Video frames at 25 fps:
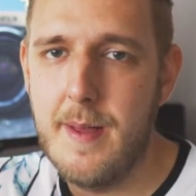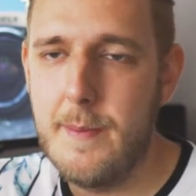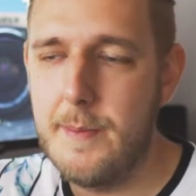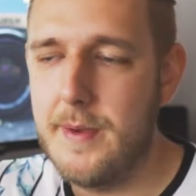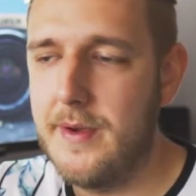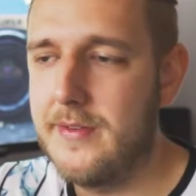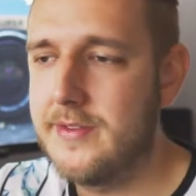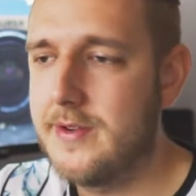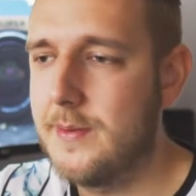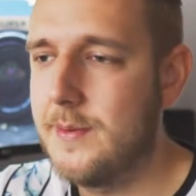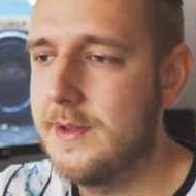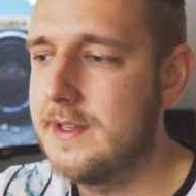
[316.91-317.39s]

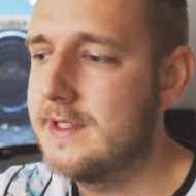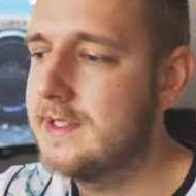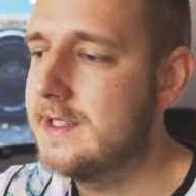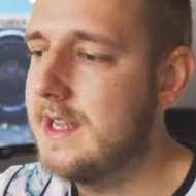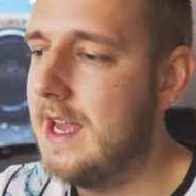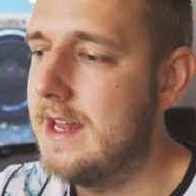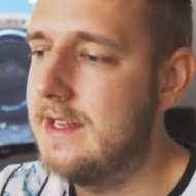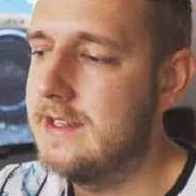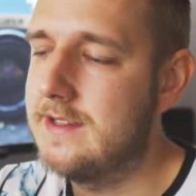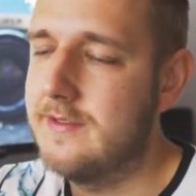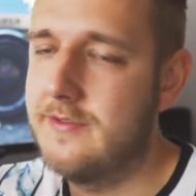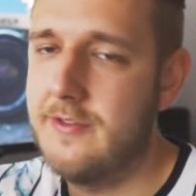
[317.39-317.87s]
But if someone
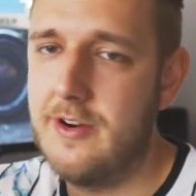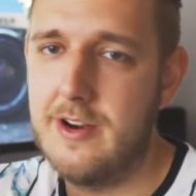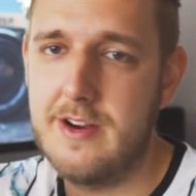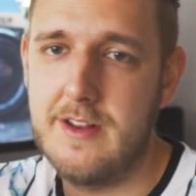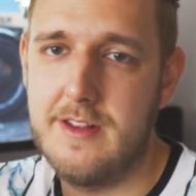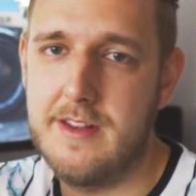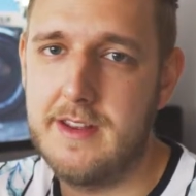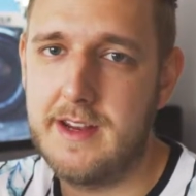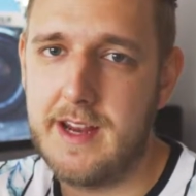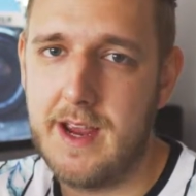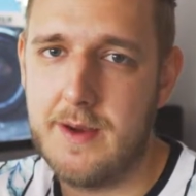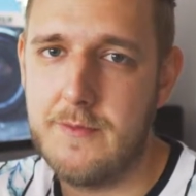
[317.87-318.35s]
stands in front
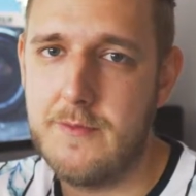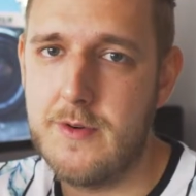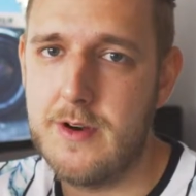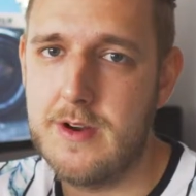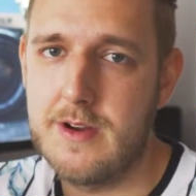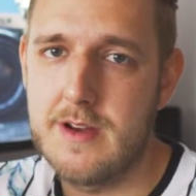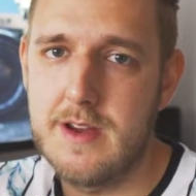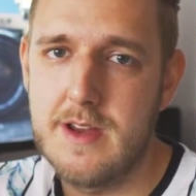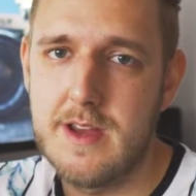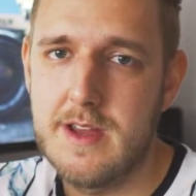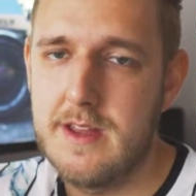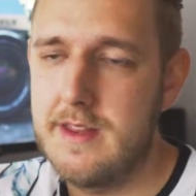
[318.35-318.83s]
of the camera,
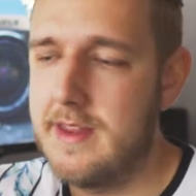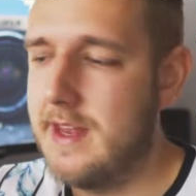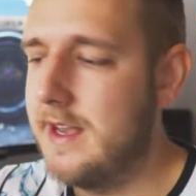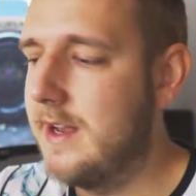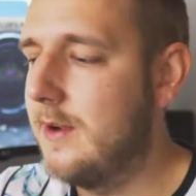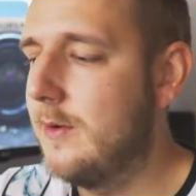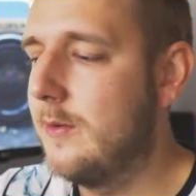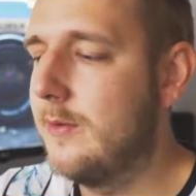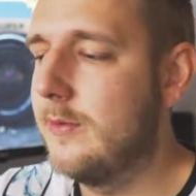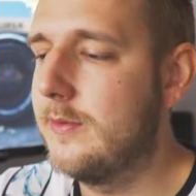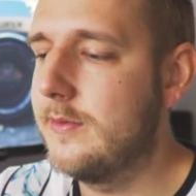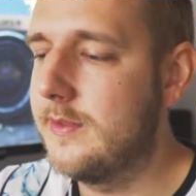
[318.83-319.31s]
then
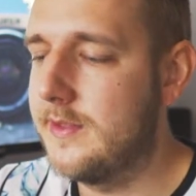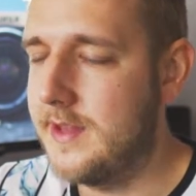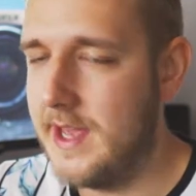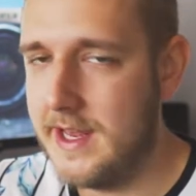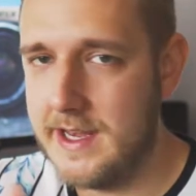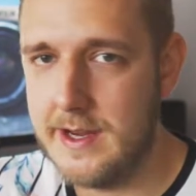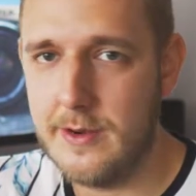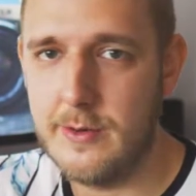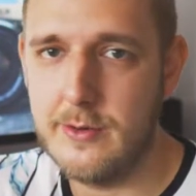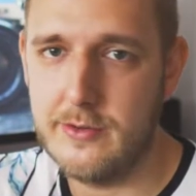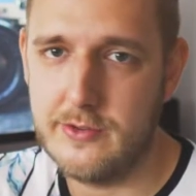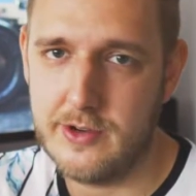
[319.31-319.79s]

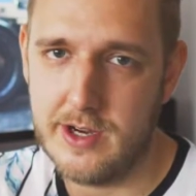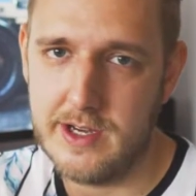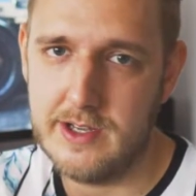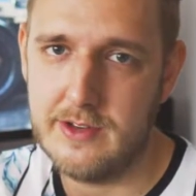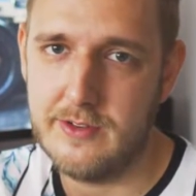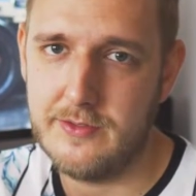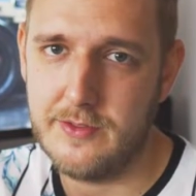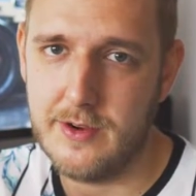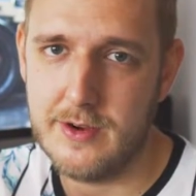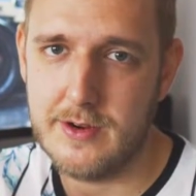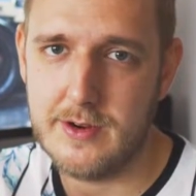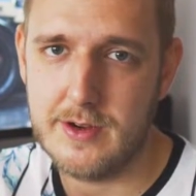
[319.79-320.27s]
it will
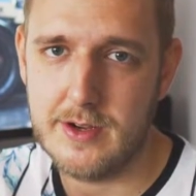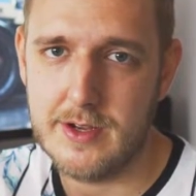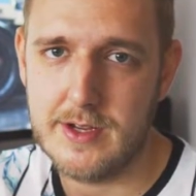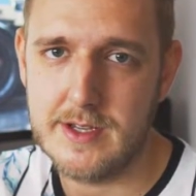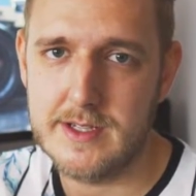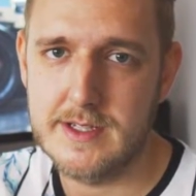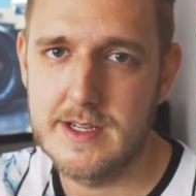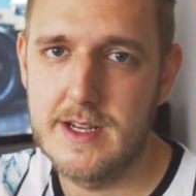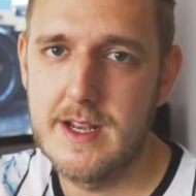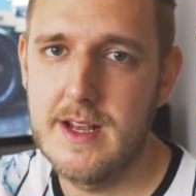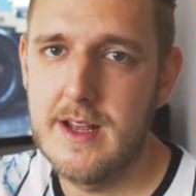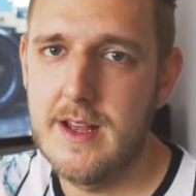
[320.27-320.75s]
change
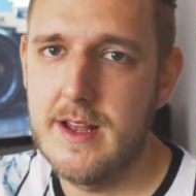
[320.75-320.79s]
focus.